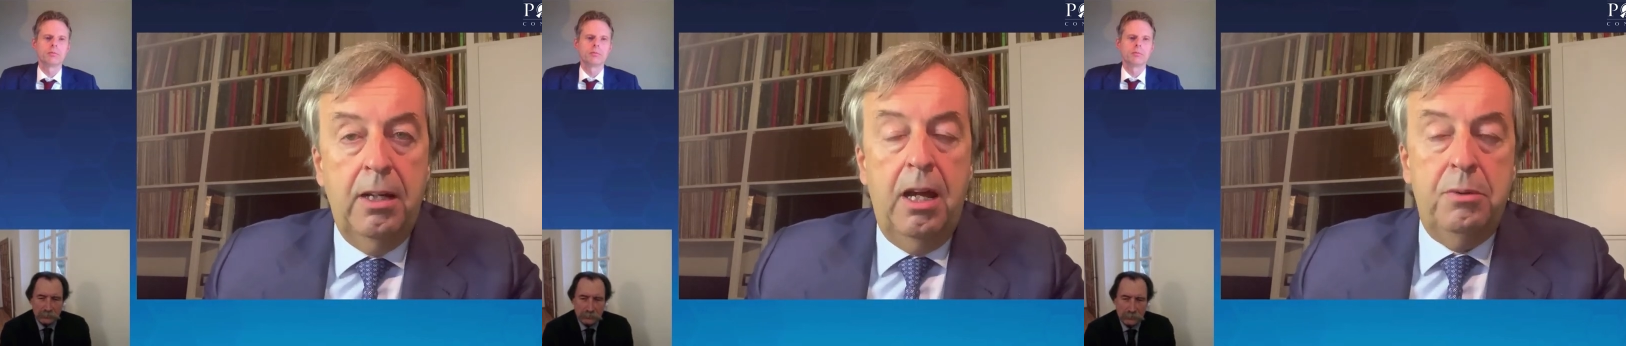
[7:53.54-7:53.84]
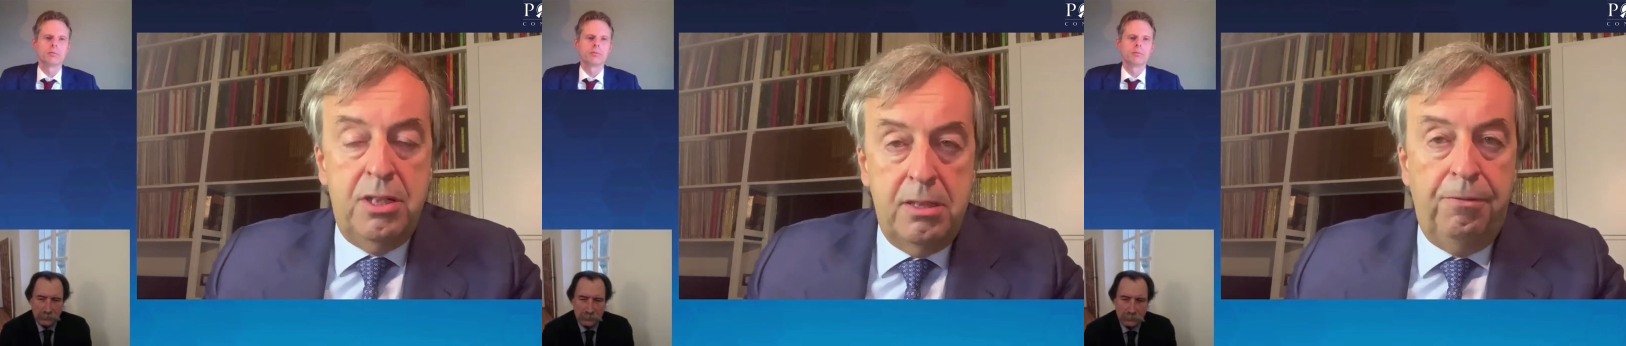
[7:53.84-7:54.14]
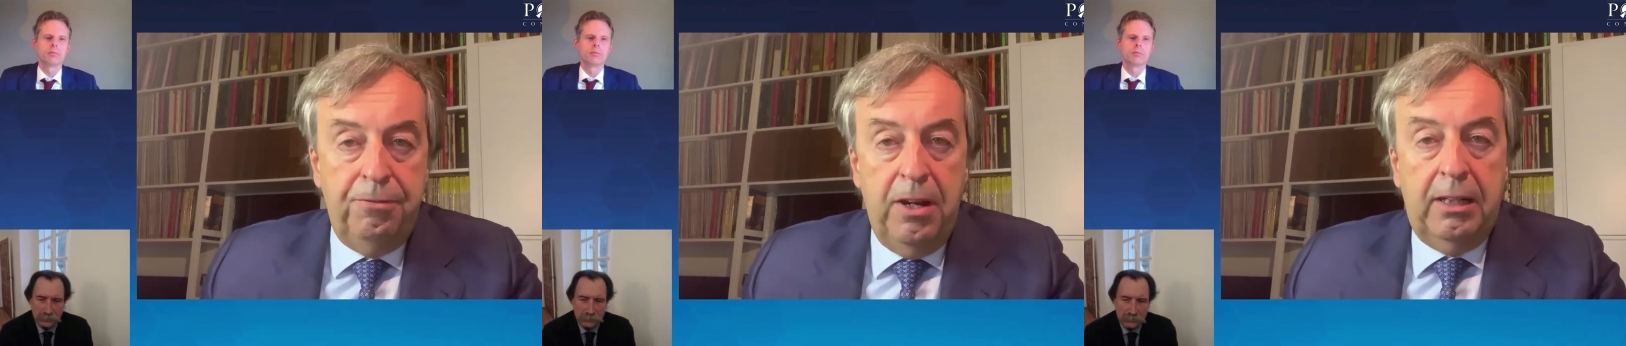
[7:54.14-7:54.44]
Speaker 1: and which is
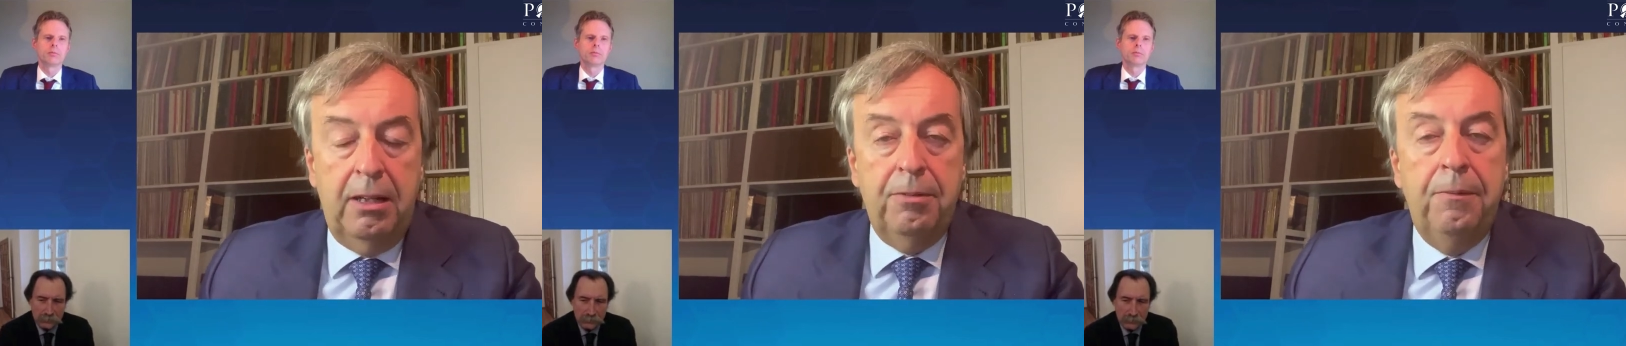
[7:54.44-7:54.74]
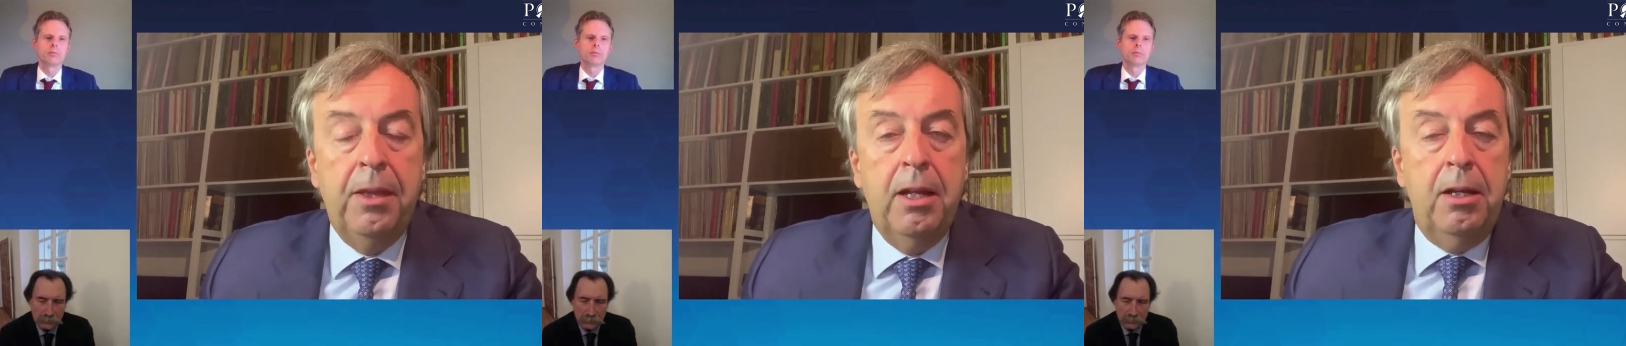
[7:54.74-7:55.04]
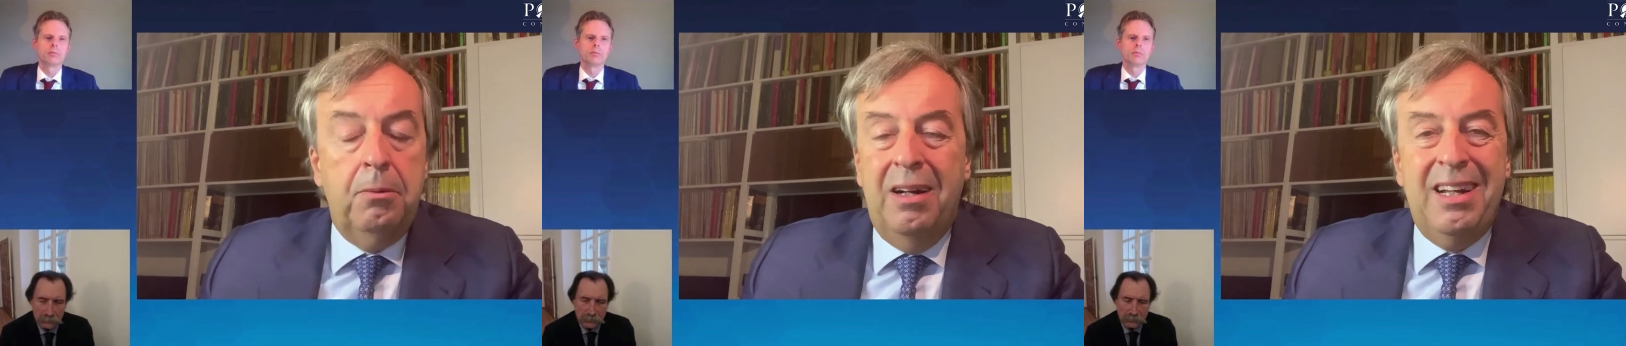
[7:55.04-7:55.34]
effective.
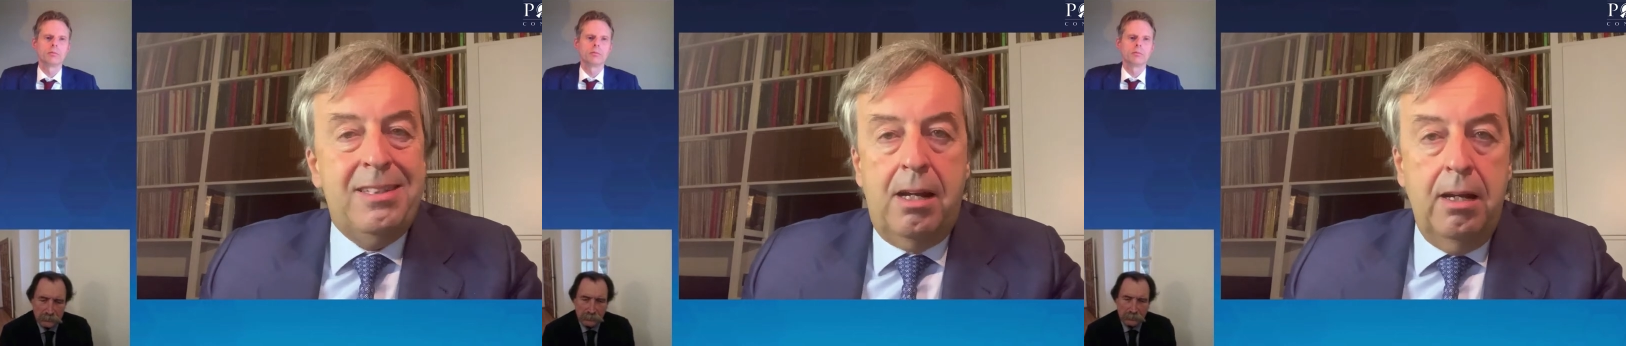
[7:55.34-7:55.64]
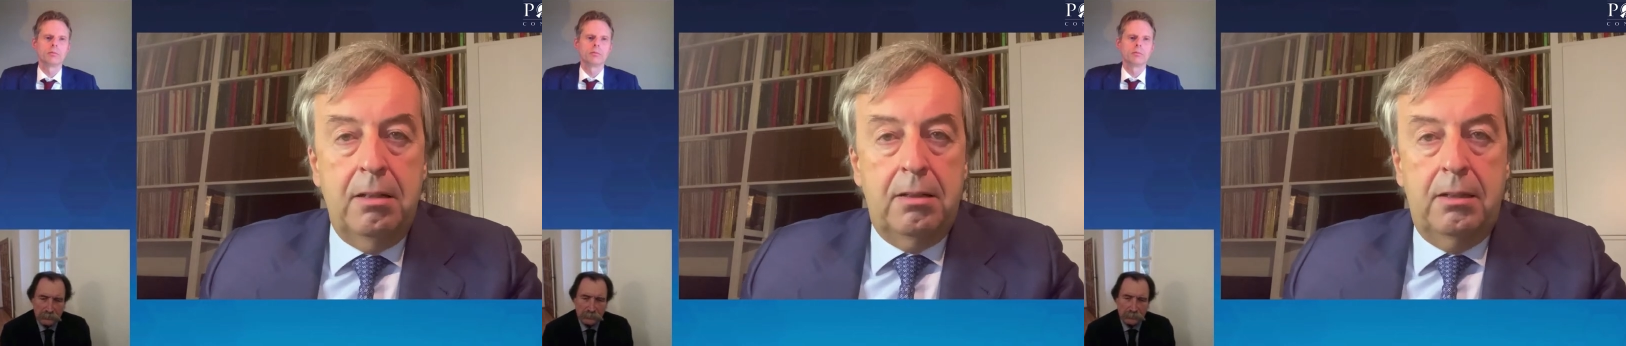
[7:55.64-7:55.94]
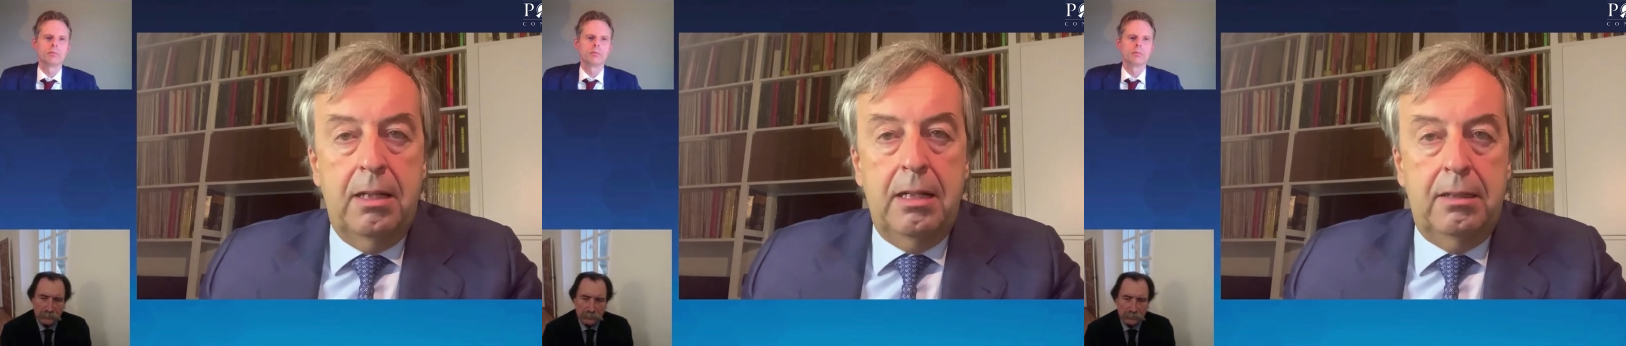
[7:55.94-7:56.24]
Well, it's clear
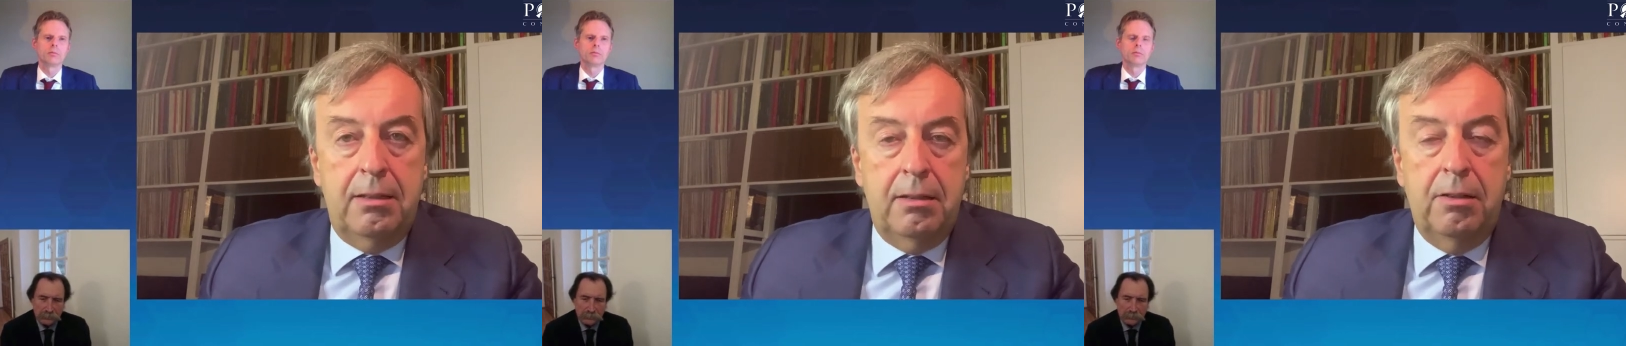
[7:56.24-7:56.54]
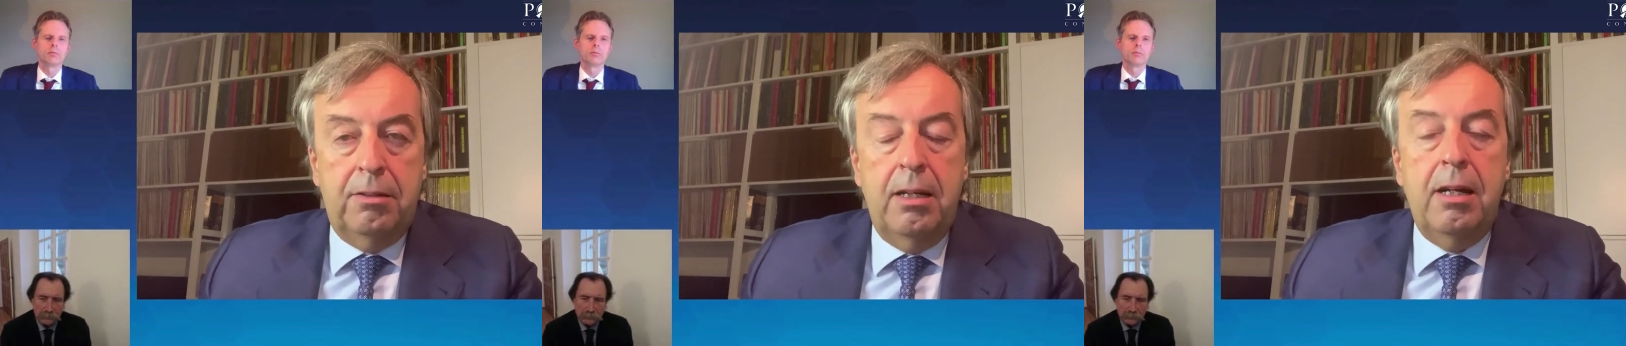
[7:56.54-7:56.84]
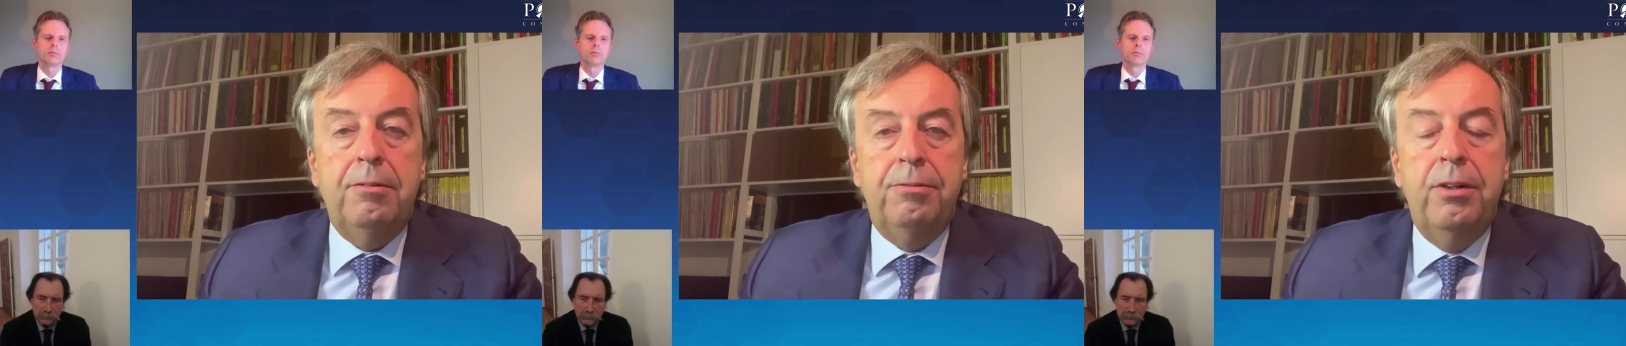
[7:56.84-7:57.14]
that data are not
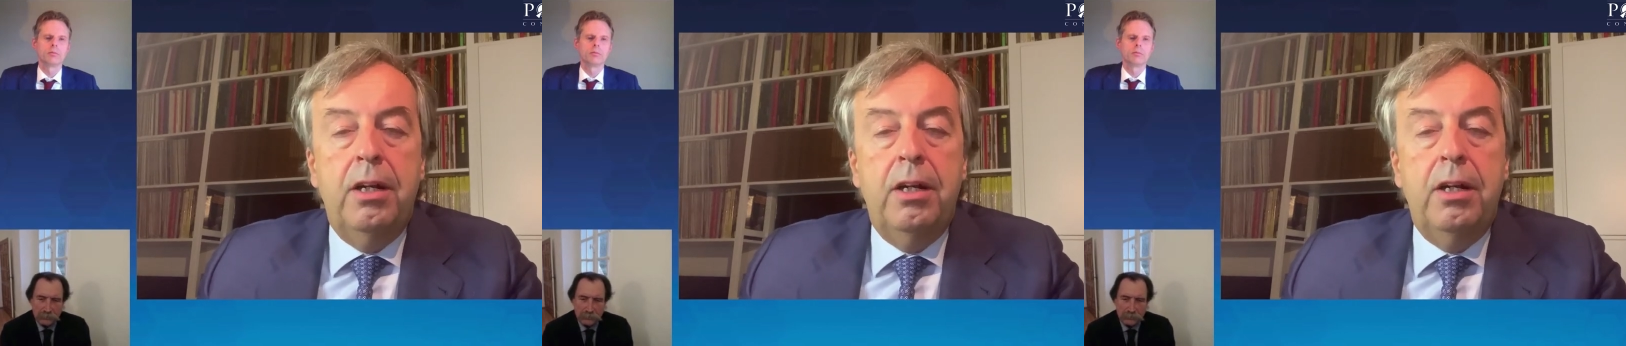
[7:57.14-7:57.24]
enough.